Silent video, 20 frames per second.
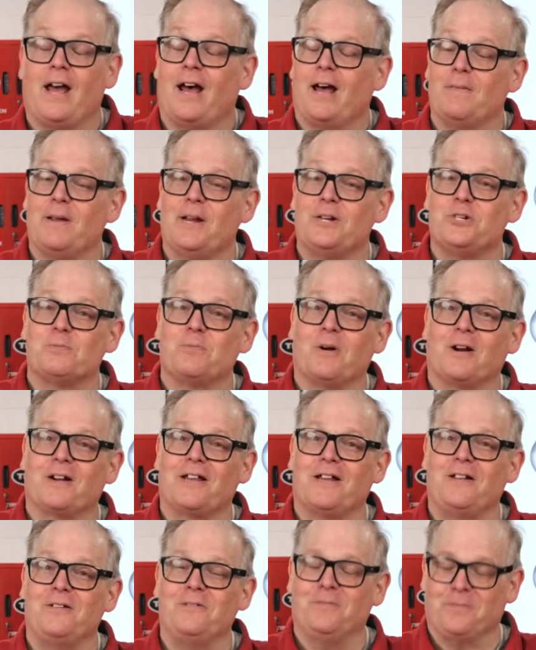I'm Andrew
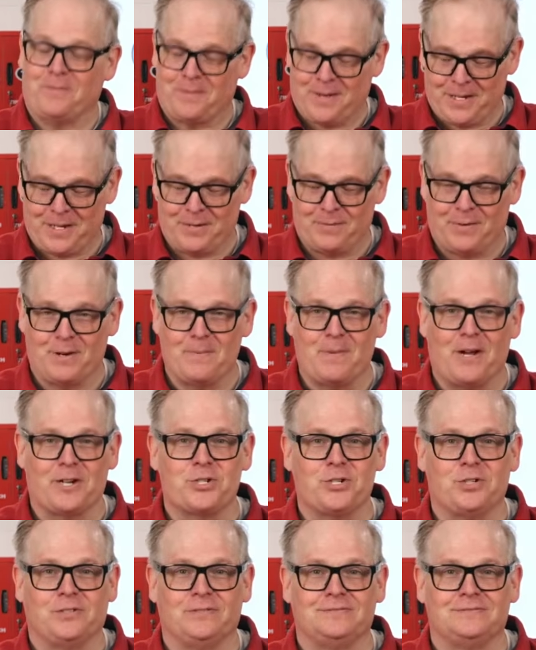Markell. Thank you very
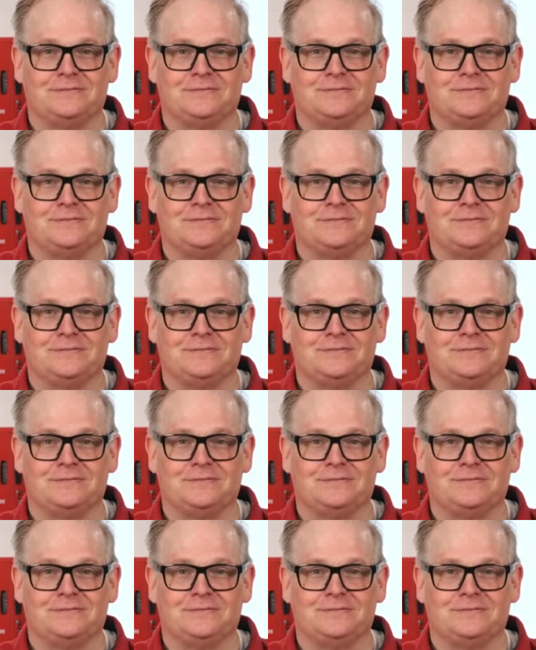much.